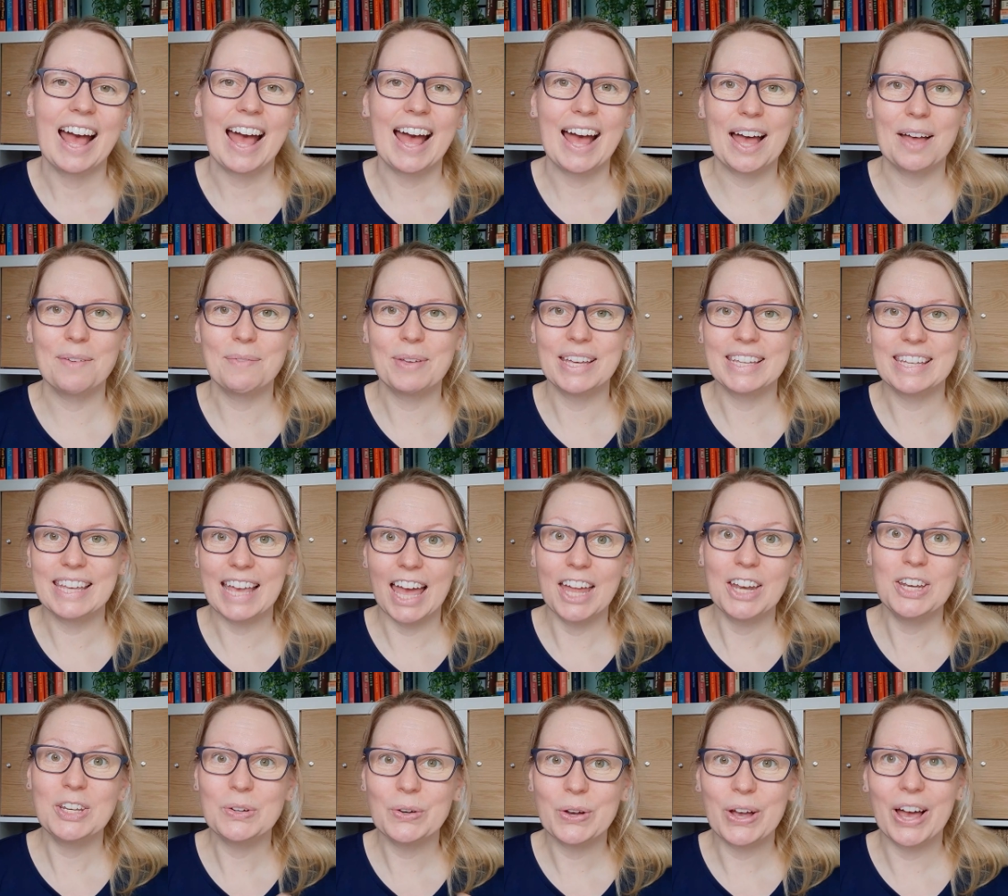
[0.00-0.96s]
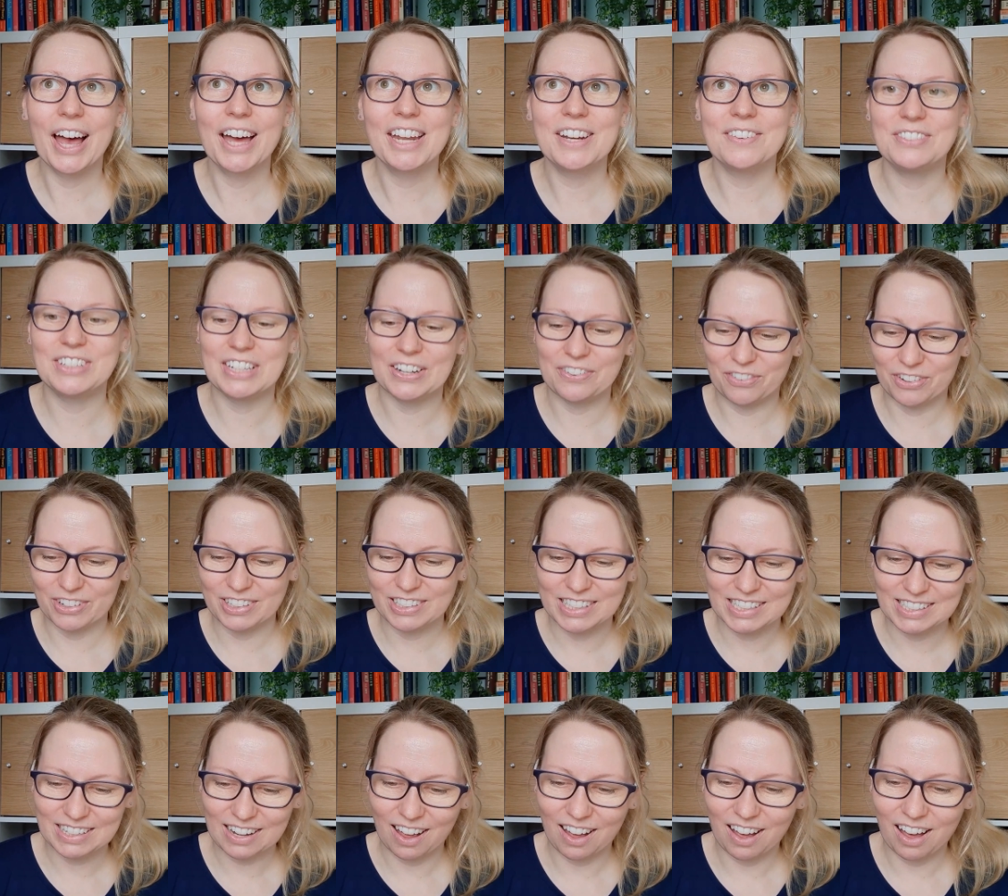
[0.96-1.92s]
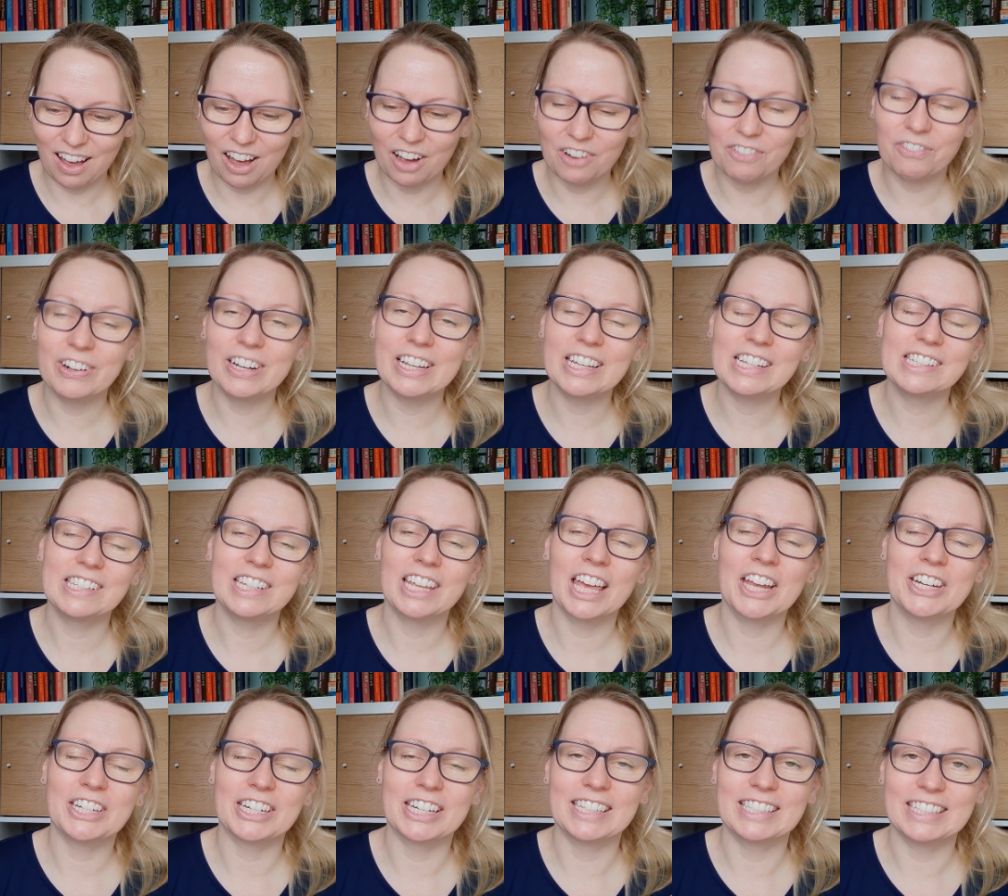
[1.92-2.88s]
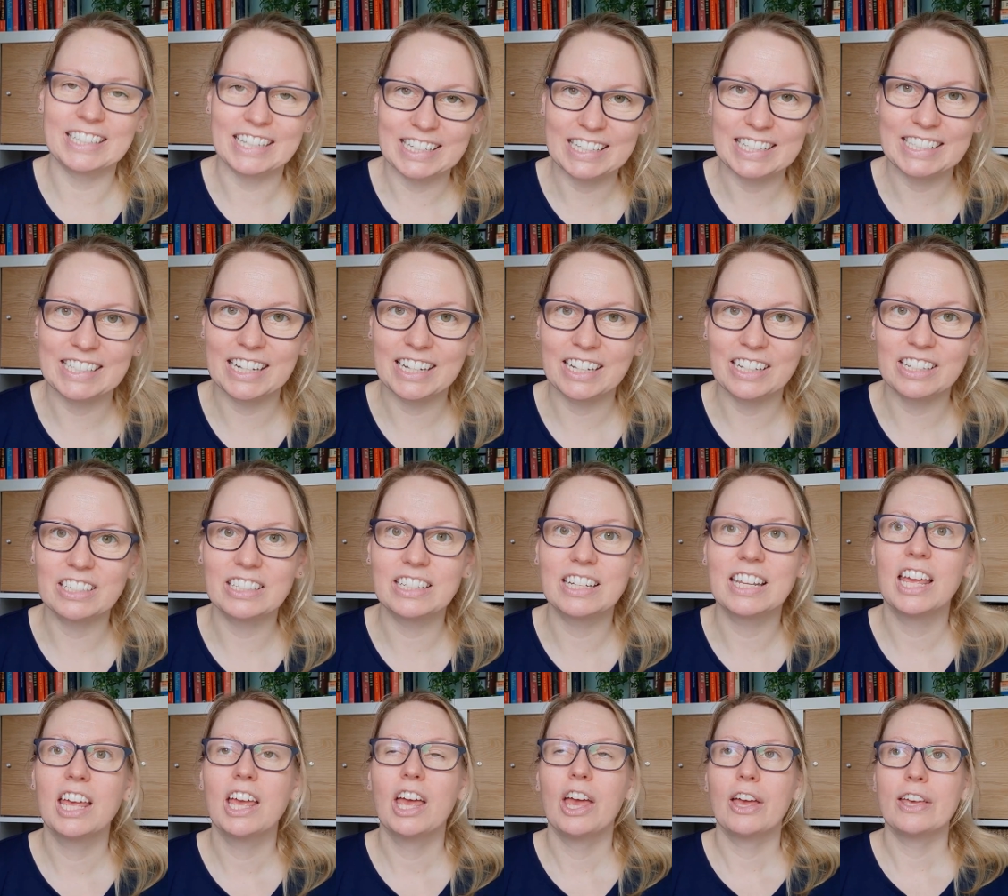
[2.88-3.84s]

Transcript: Again, your kind of differences are research assistant.